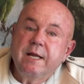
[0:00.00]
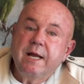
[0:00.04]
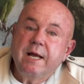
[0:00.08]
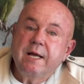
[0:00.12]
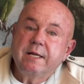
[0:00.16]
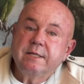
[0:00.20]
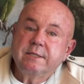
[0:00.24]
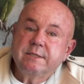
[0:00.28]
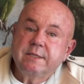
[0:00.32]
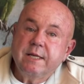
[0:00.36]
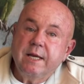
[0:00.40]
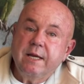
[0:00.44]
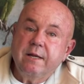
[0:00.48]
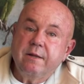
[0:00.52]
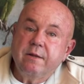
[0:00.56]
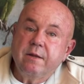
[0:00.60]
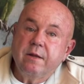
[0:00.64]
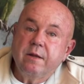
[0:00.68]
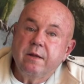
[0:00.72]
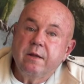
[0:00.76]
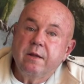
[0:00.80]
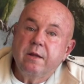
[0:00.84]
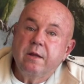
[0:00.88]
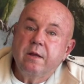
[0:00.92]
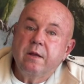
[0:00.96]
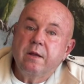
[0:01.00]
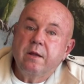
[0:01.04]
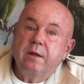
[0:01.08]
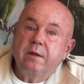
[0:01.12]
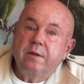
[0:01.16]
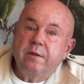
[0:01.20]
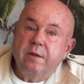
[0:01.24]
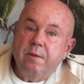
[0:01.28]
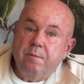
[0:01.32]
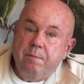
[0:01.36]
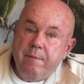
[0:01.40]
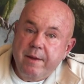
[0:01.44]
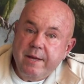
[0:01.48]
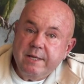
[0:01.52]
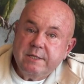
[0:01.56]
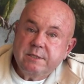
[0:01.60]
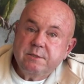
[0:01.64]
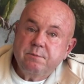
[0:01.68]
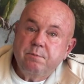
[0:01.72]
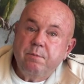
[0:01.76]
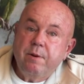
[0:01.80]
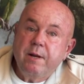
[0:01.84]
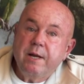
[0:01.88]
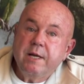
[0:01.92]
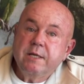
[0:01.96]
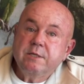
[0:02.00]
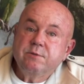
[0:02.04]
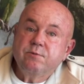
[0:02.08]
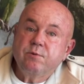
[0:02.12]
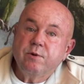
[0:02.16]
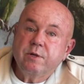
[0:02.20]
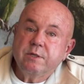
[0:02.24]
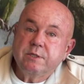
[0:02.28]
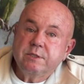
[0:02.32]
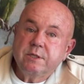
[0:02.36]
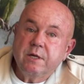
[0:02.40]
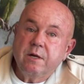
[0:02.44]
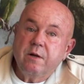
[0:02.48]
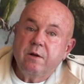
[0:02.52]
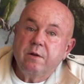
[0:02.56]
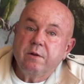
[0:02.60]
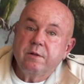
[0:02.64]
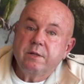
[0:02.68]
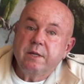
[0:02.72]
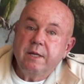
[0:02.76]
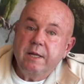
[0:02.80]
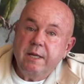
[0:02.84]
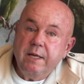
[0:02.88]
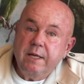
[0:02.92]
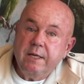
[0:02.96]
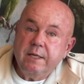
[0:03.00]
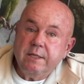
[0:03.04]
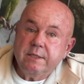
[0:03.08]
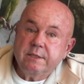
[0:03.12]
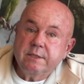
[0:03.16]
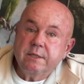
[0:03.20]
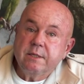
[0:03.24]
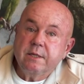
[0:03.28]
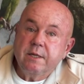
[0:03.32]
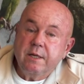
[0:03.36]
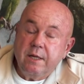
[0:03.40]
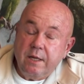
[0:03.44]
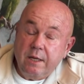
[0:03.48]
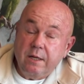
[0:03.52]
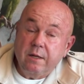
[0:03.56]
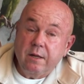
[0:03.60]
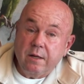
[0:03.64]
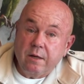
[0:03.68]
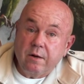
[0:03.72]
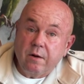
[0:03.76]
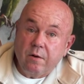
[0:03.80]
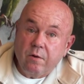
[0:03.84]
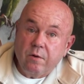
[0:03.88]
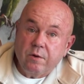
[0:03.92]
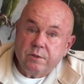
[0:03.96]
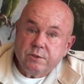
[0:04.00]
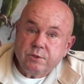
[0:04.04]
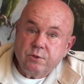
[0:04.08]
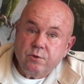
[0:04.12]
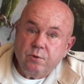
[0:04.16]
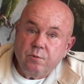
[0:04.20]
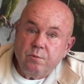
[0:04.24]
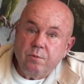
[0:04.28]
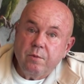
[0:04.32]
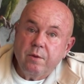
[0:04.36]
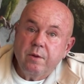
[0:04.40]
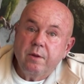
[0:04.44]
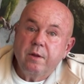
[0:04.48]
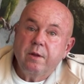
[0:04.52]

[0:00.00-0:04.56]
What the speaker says: has said, the best place for a child is in a classroom.